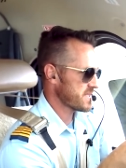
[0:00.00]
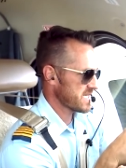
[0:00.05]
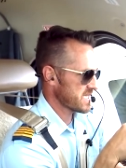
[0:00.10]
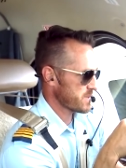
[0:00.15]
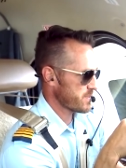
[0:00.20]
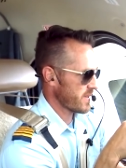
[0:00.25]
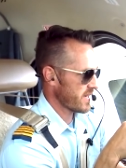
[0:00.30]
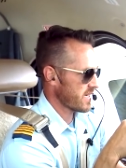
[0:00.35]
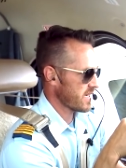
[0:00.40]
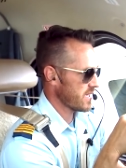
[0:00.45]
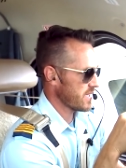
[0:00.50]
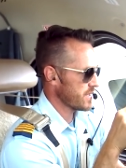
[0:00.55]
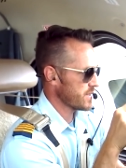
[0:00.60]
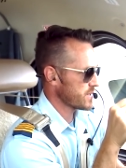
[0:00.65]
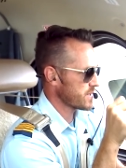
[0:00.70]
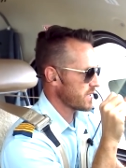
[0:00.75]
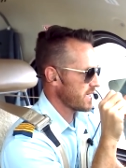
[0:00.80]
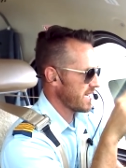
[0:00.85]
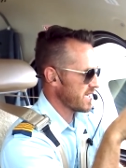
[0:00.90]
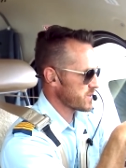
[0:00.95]
is
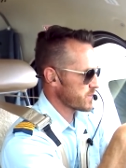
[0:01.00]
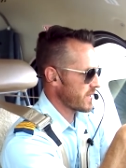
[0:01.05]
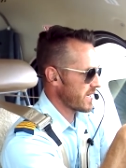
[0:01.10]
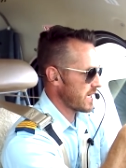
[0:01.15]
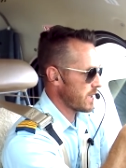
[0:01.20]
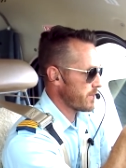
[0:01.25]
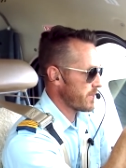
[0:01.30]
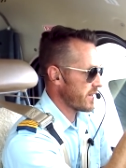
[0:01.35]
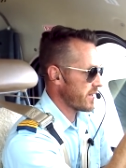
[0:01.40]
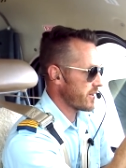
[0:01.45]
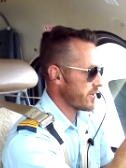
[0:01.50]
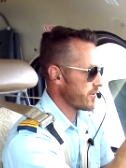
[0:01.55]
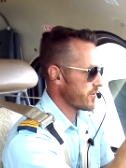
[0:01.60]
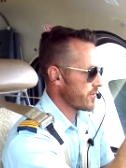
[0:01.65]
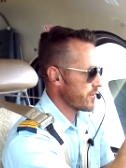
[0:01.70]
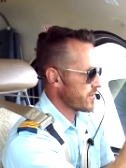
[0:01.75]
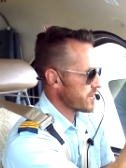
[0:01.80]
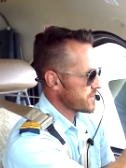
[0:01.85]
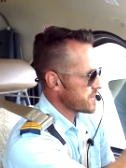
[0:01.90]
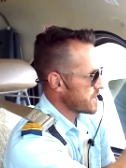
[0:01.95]
because as we get up here,
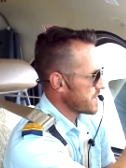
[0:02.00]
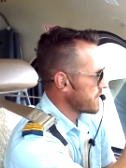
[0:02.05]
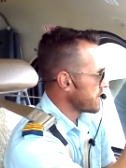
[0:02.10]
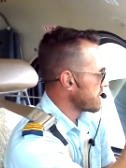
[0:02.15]
you can see